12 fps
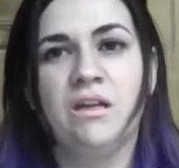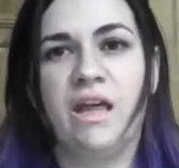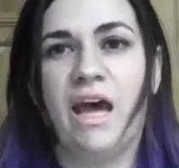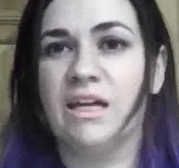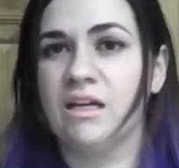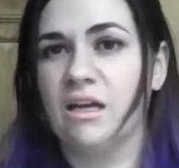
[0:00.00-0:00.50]

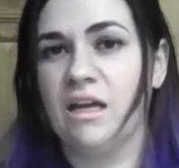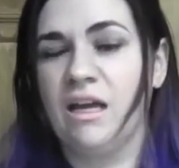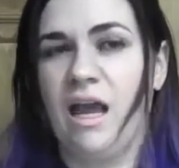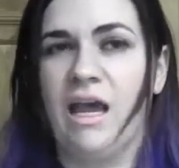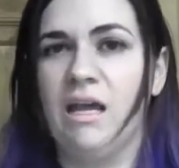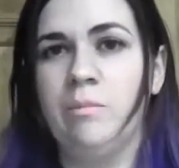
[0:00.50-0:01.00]
that
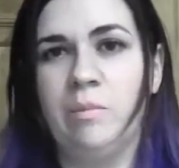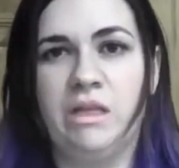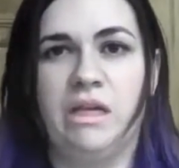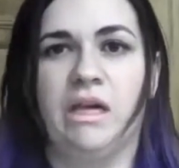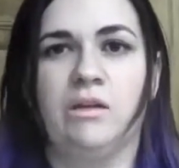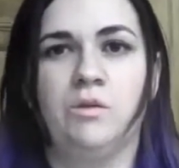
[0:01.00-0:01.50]
can add up in
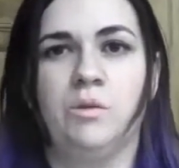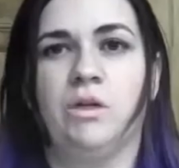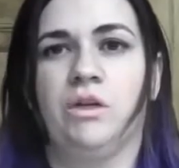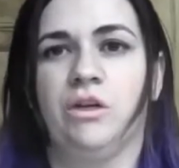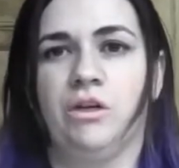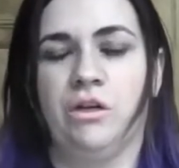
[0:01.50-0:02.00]
the end when
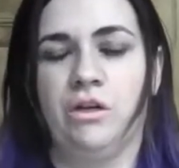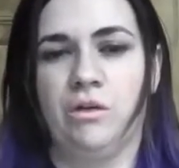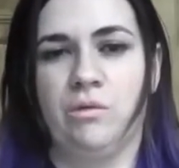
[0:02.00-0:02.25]
you're,